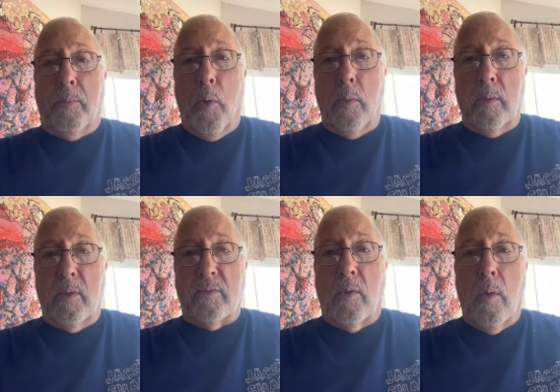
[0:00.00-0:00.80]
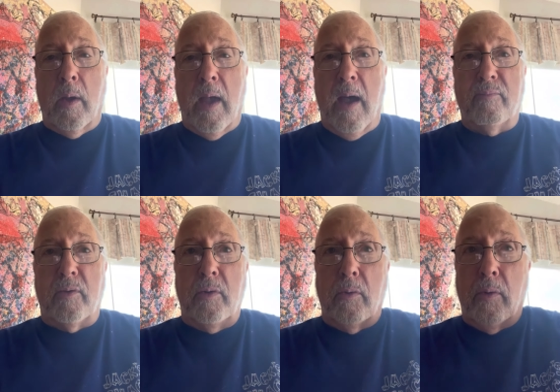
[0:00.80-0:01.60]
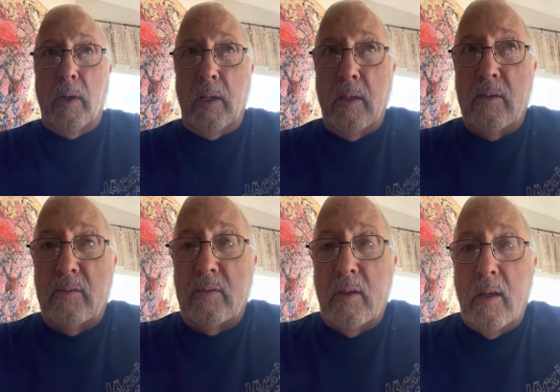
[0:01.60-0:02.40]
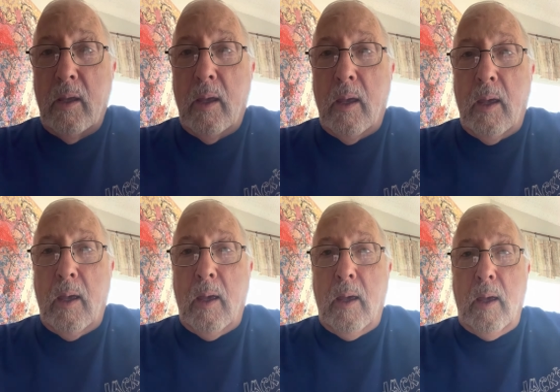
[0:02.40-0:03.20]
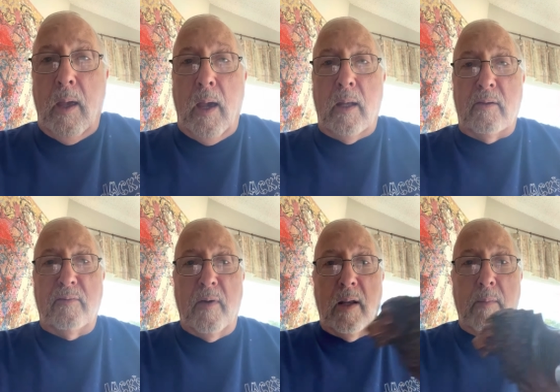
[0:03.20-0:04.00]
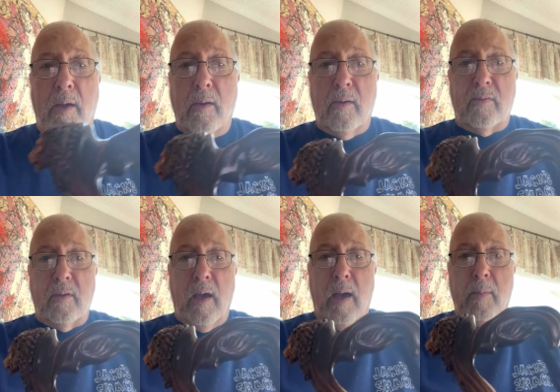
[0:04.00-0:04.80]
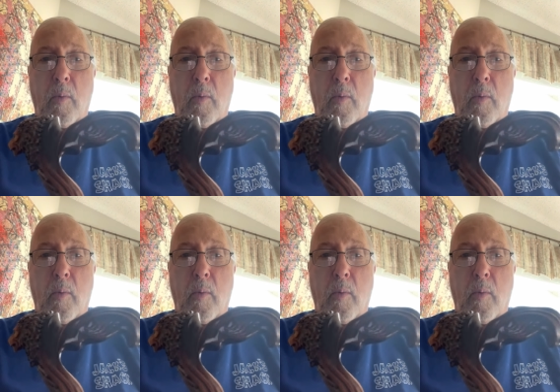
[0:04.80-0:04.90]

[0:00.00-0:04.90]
Putin is going after the Ukrainians. And it's funny because I've been